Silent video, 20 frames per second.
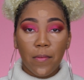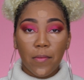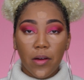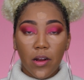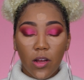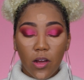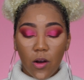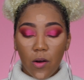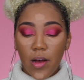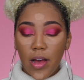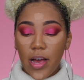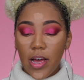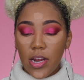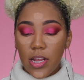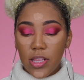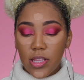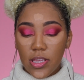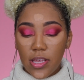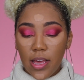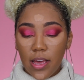I'm going to go ahead
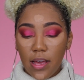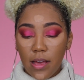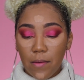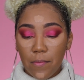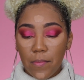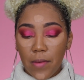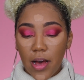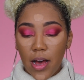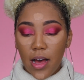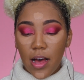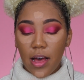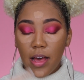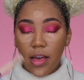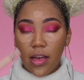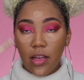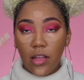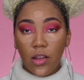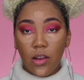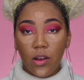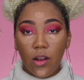and take
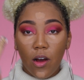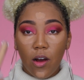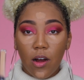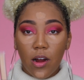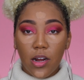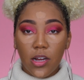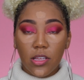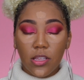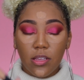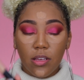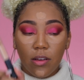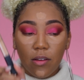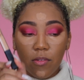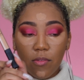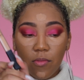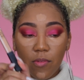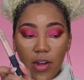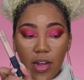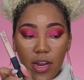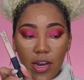my NARS
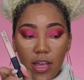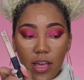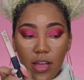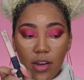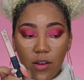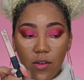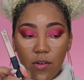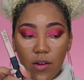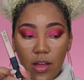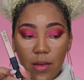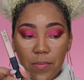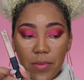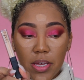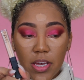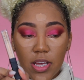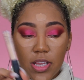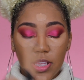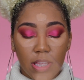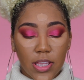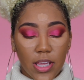Radiant Creamy
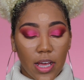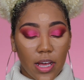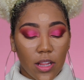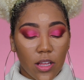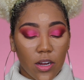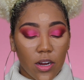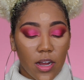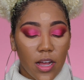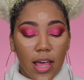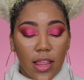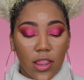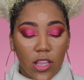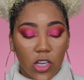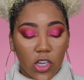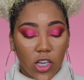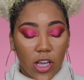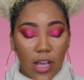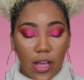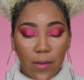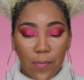Concealer in the
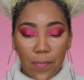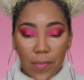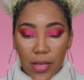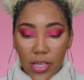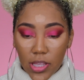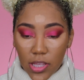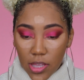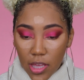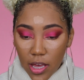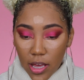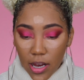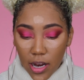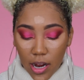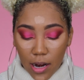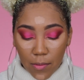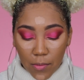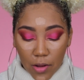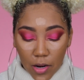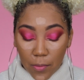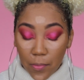shade Biscuit,
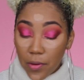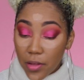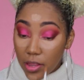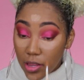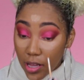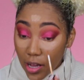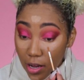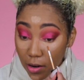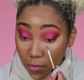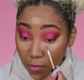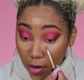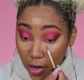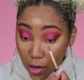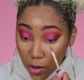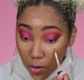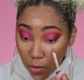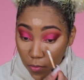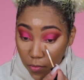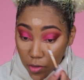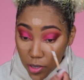and I'm going to put that right
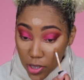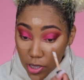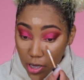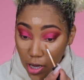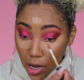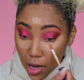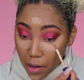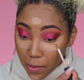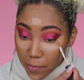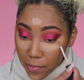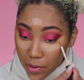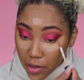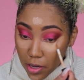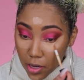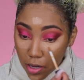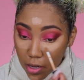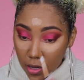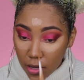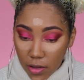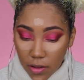over top
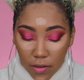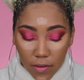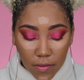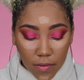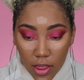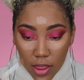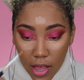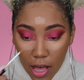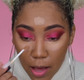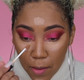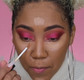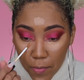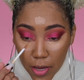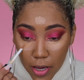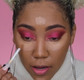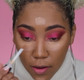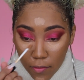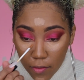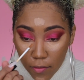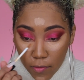of that
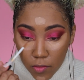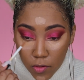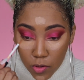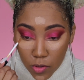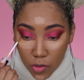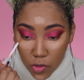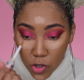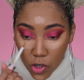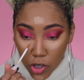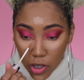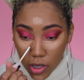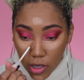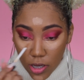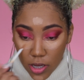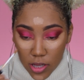Makeup Revolution